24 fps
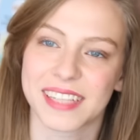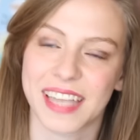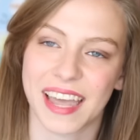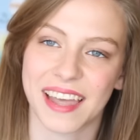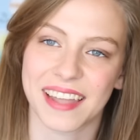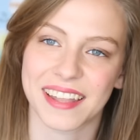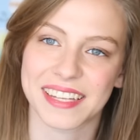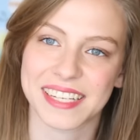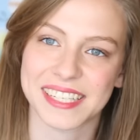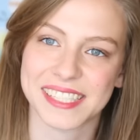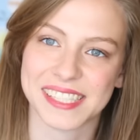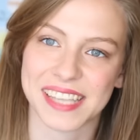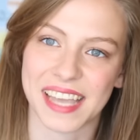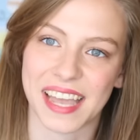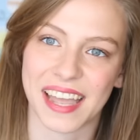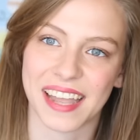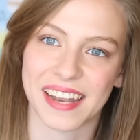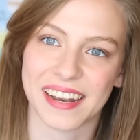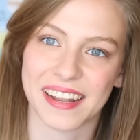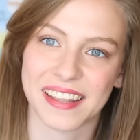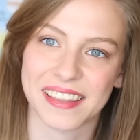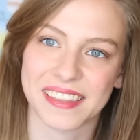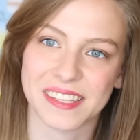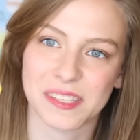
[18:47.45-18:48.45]
Kelly
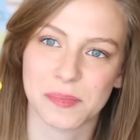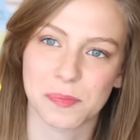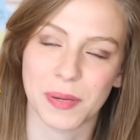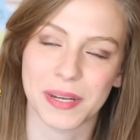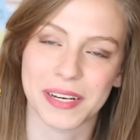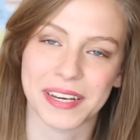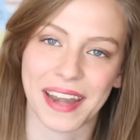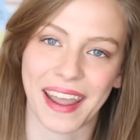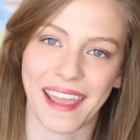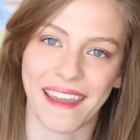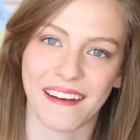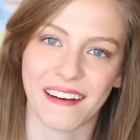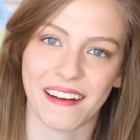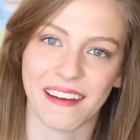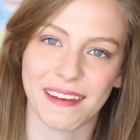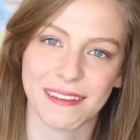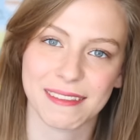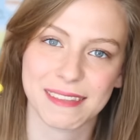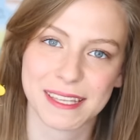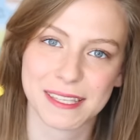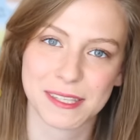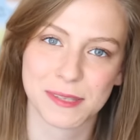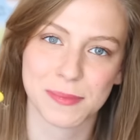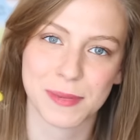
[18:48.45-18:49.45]
sent this
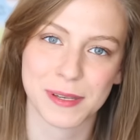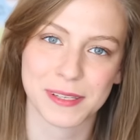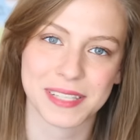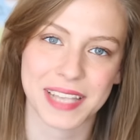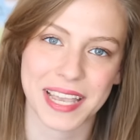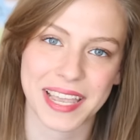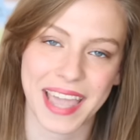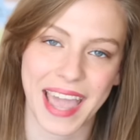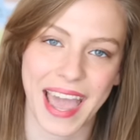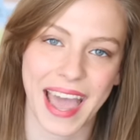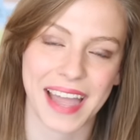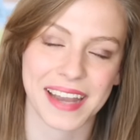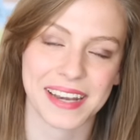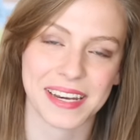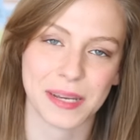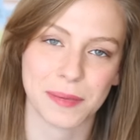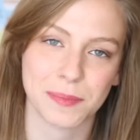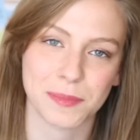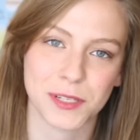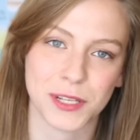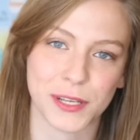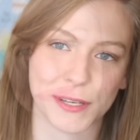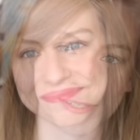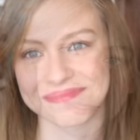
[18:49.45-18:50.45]
banana that smells like
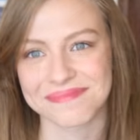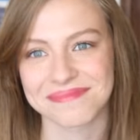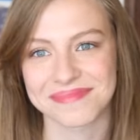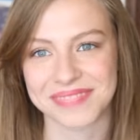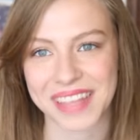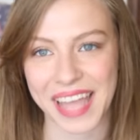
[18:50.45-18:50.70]
catnip too.